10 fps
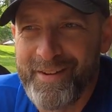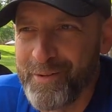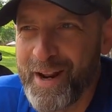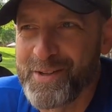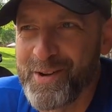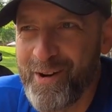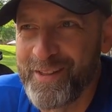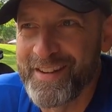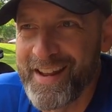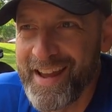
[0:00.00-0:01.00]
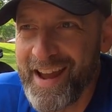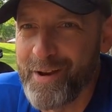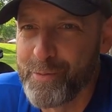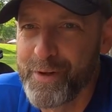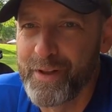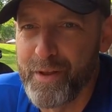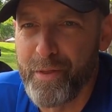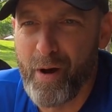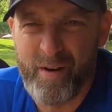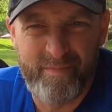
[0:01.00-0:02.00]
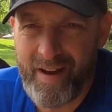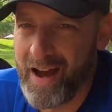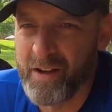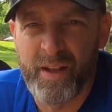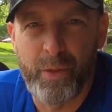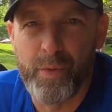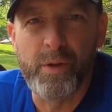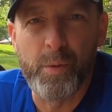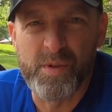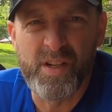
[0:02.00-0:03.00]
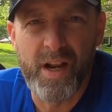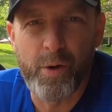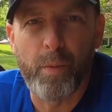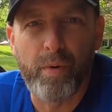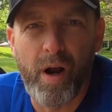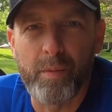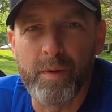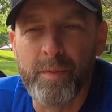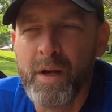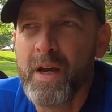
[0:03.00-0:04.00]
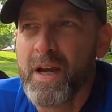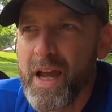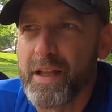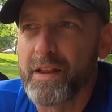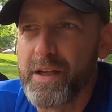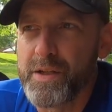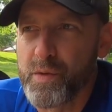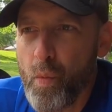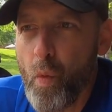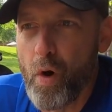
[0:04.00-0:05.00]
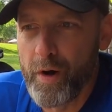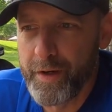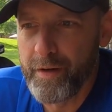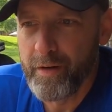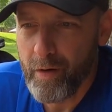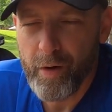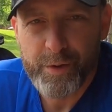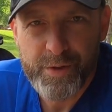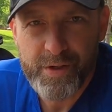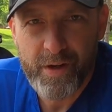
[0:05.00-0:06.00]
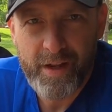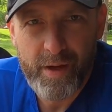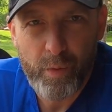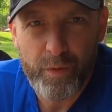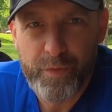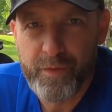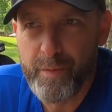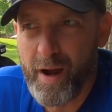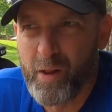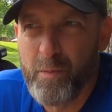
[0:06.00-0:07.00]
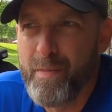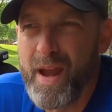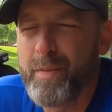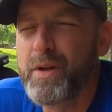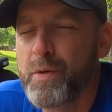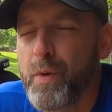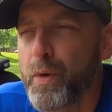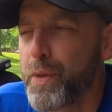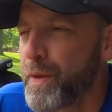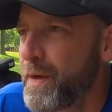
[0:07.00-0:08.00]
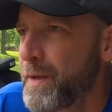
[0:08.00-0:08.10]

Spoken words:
When I started the day, I really thought I'll get 3 loops today, no problem. At least 1 on Sunday, 150-miler, maybe do both.